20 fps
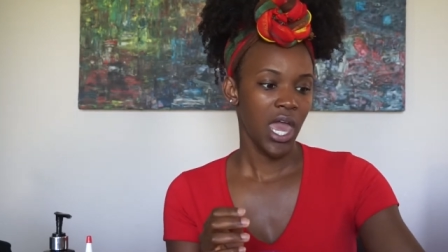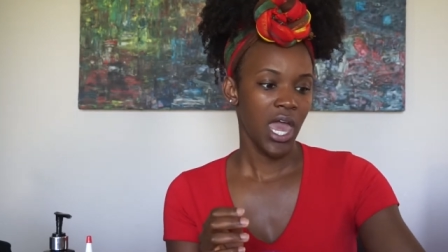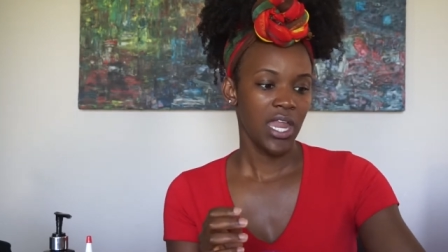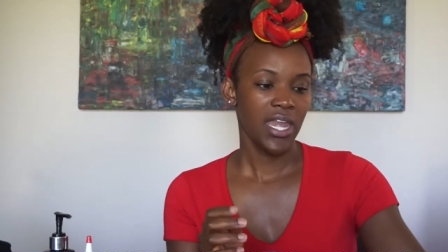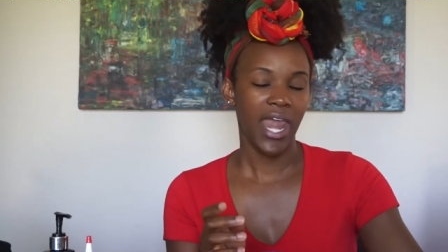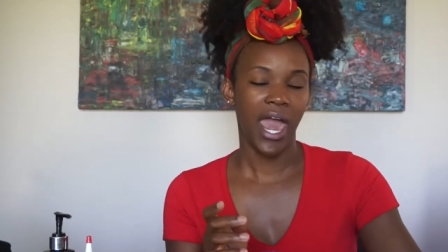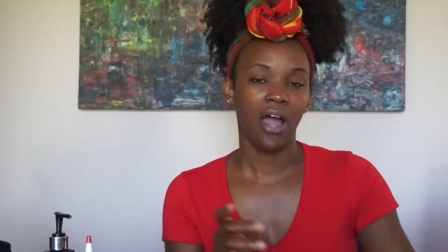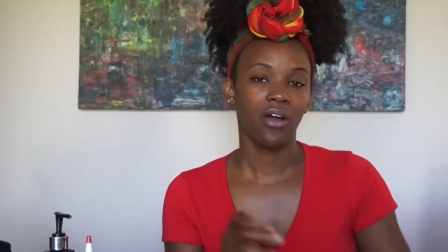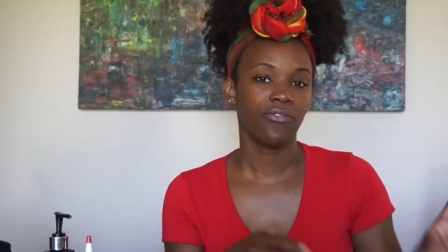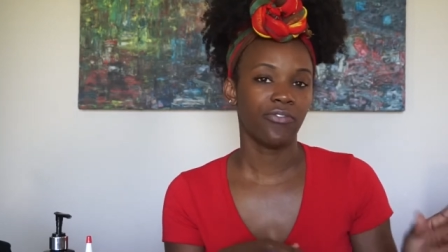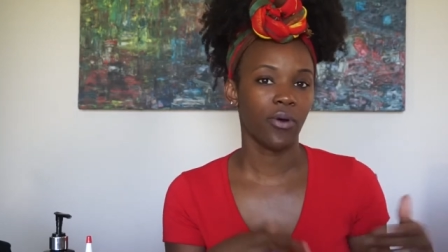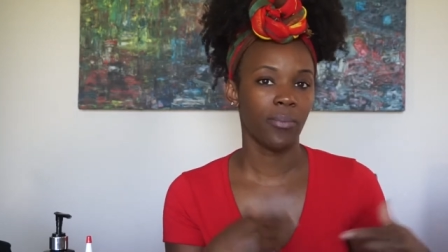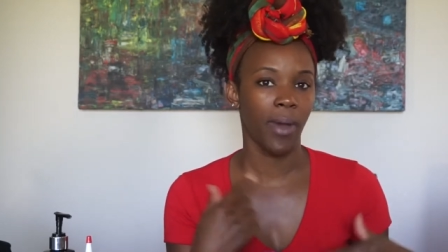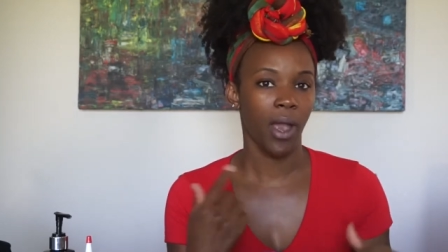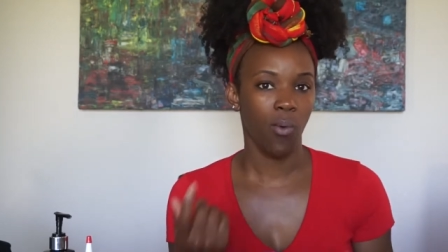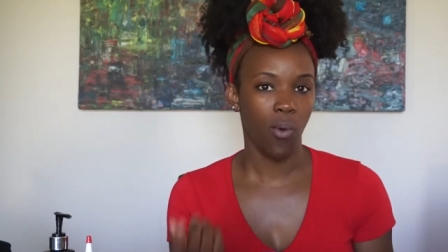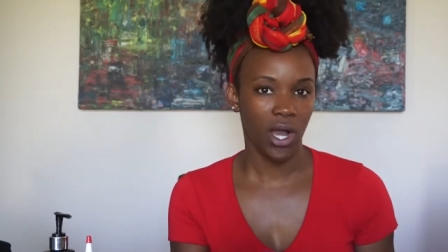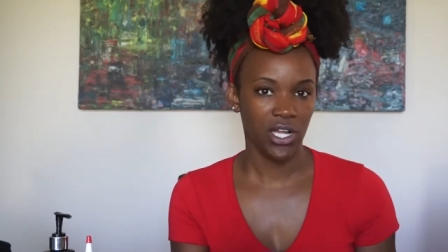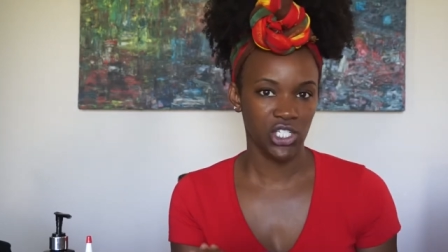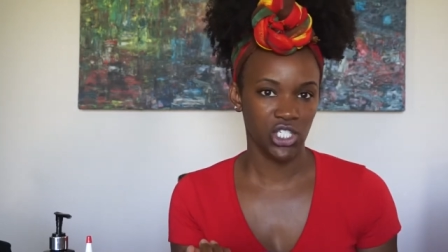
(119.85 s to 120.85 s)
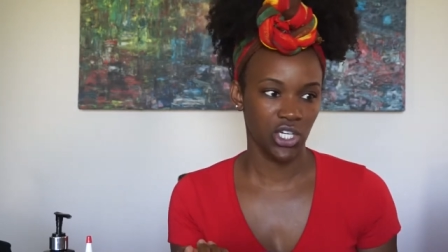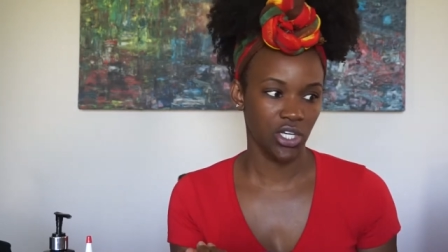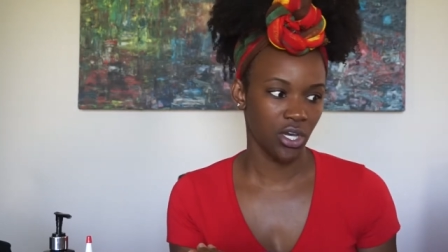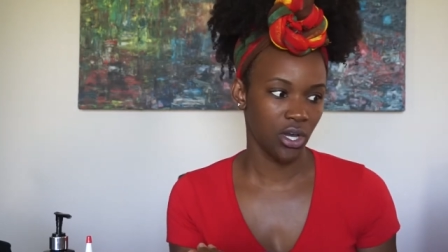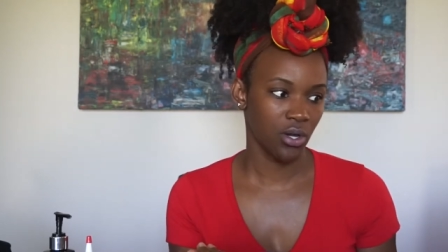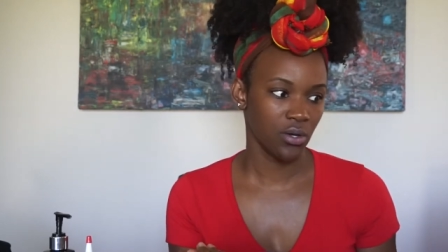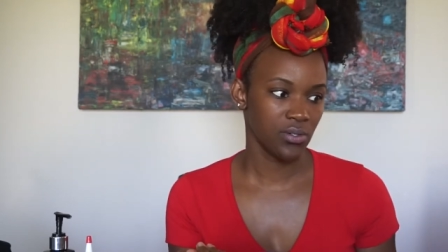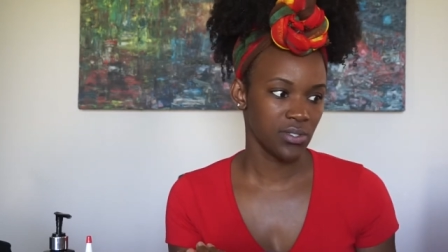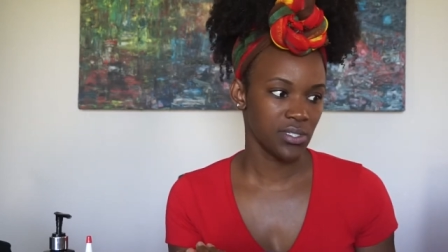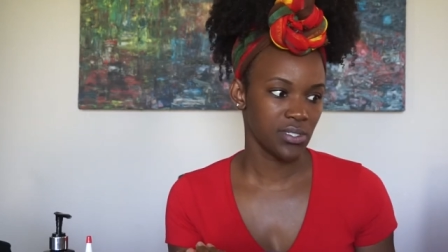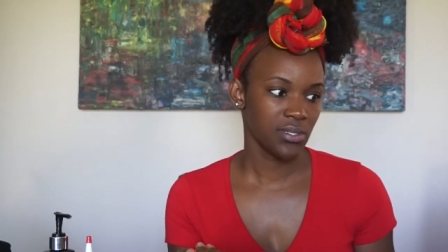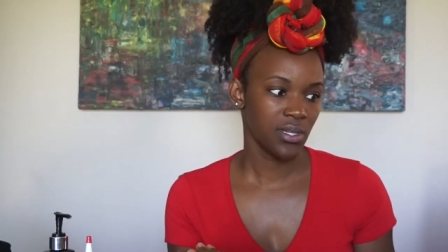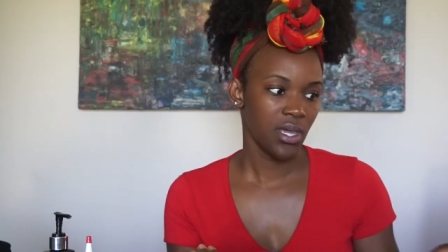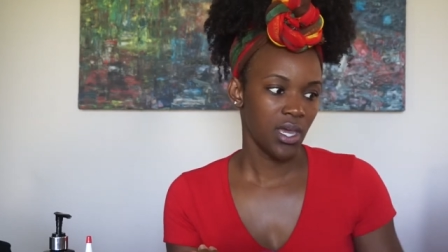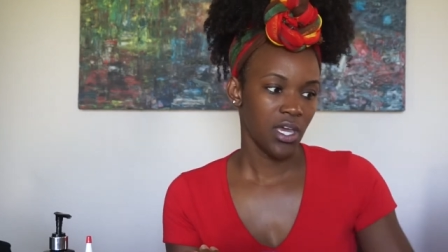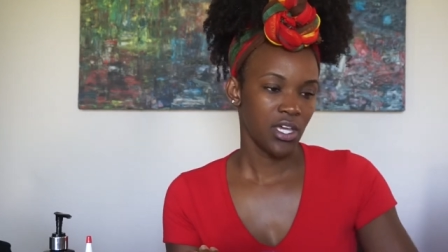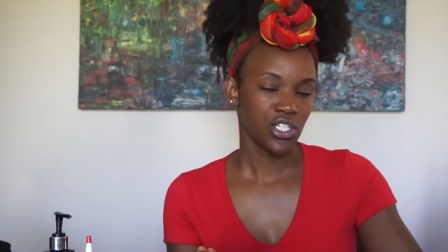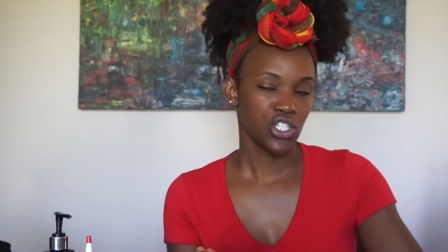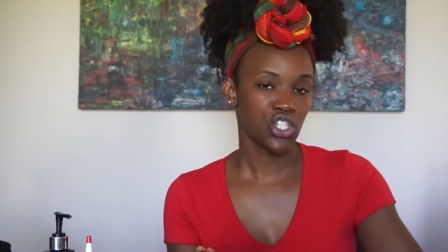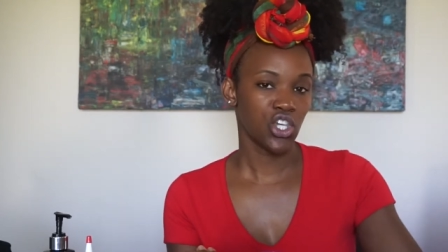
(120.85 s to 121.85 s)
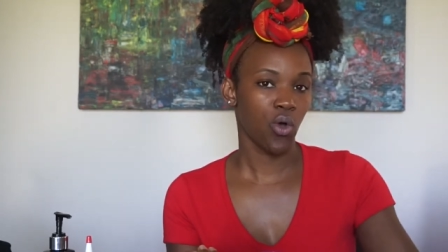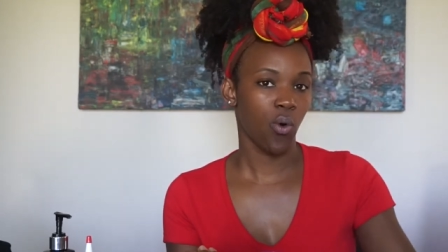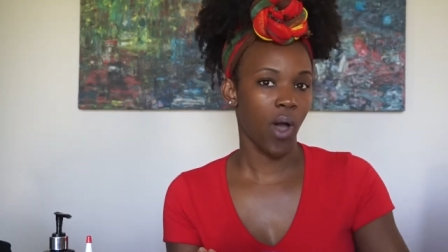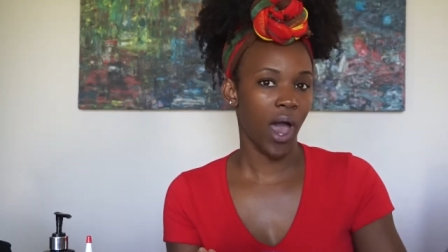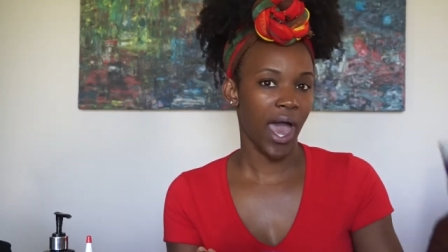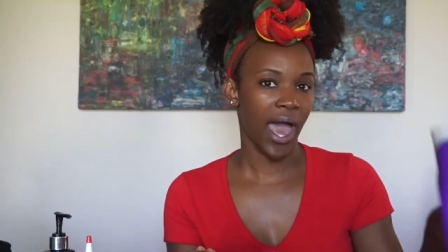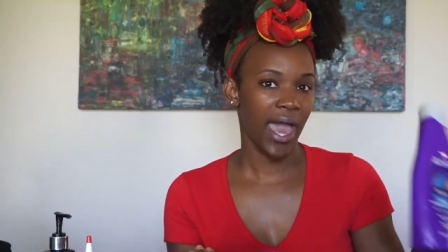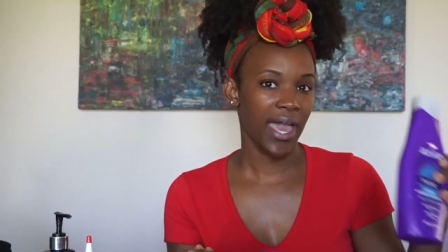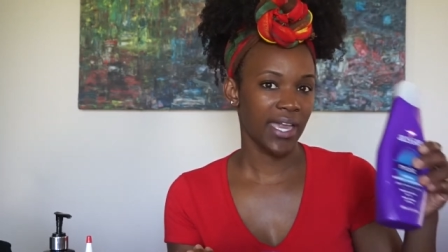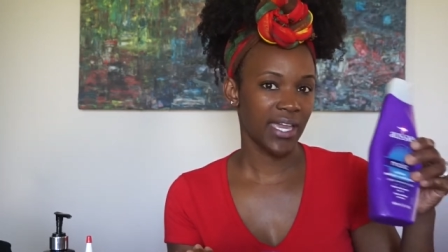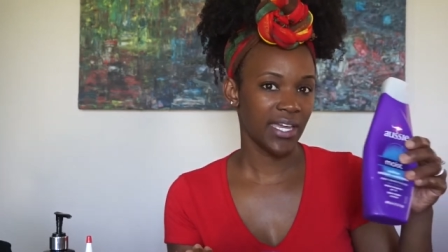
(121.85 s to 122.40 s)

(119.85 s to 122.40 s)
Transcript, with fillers: Now for my wash and goes. So I